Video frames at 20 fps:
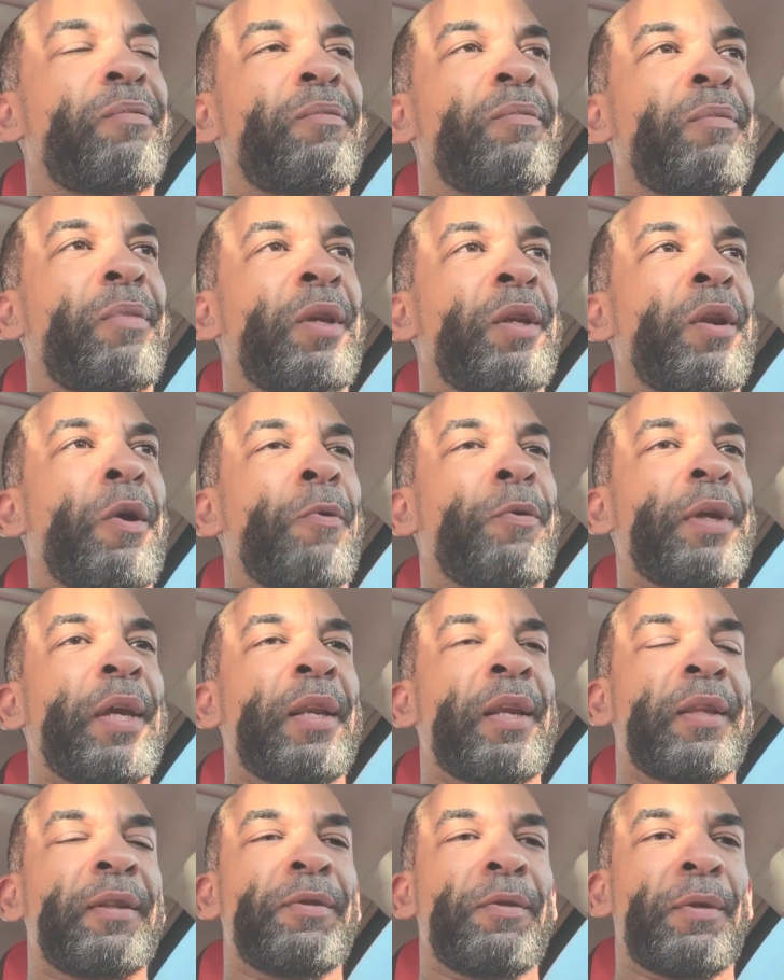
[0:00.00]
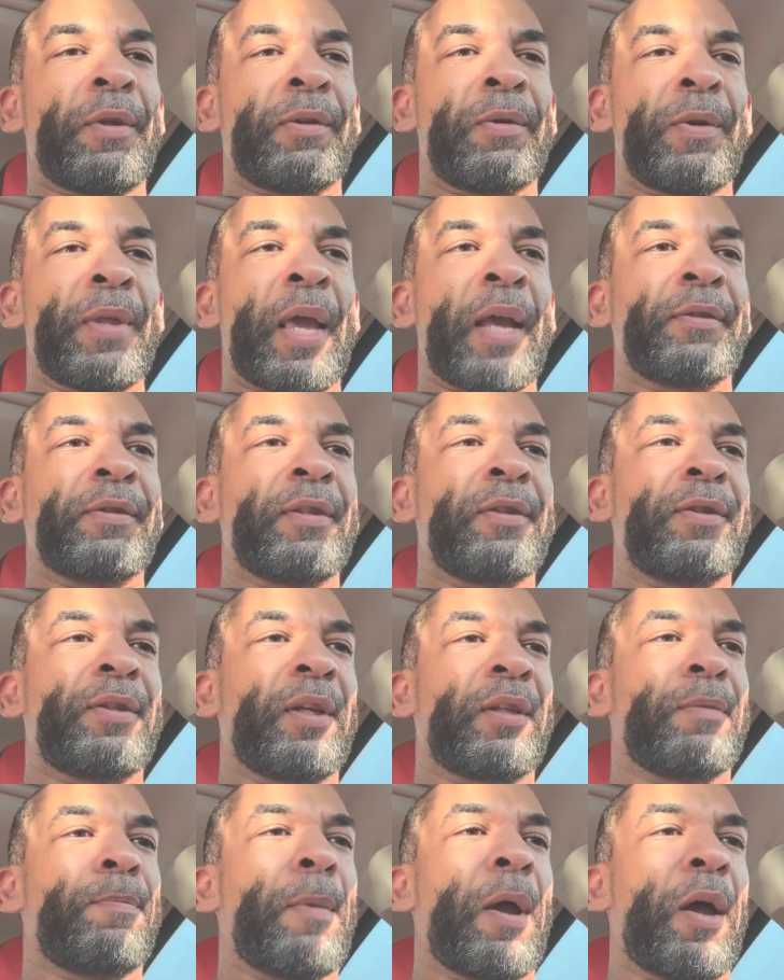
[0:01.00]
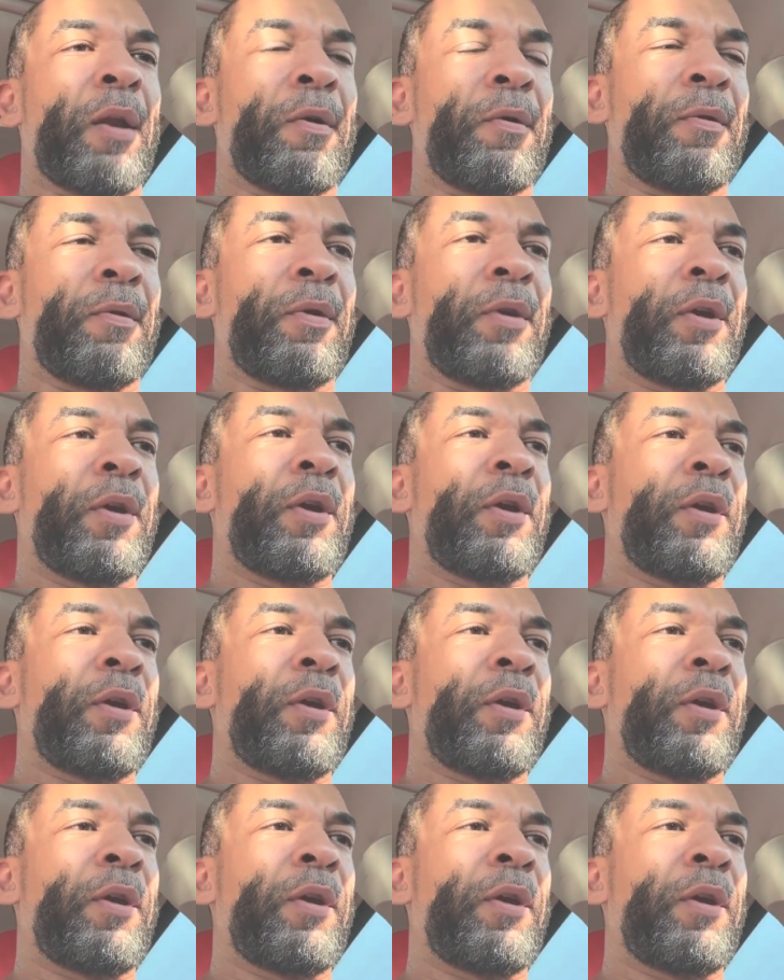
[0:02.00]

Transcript: But, getting into the 2006 model,